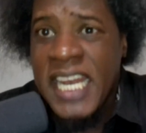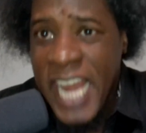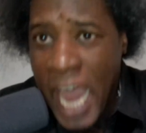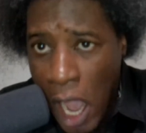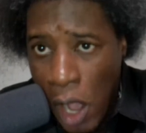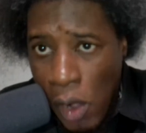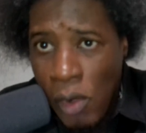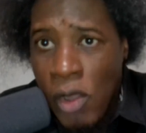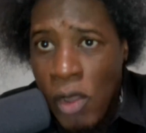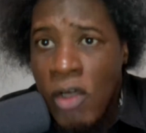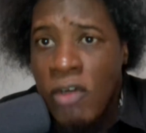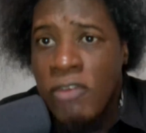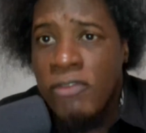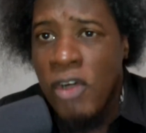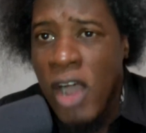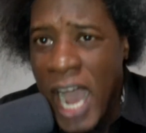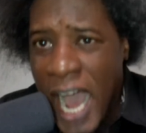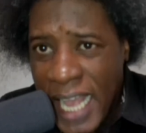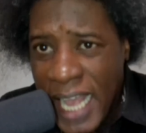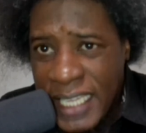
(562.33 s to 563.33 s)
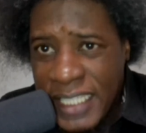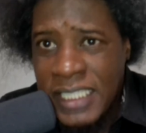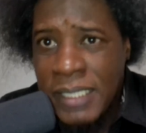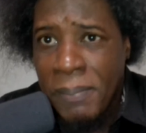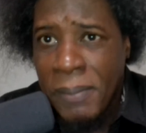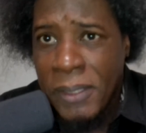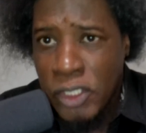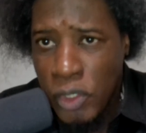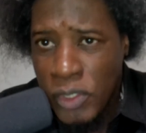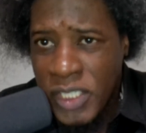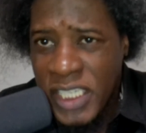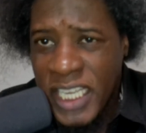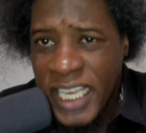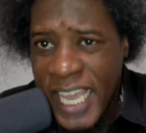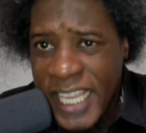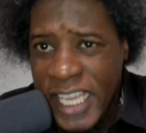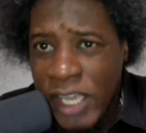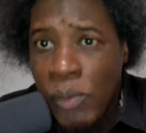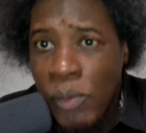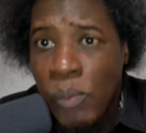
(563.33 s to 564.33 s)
Now, for us, Patriotic Kenya,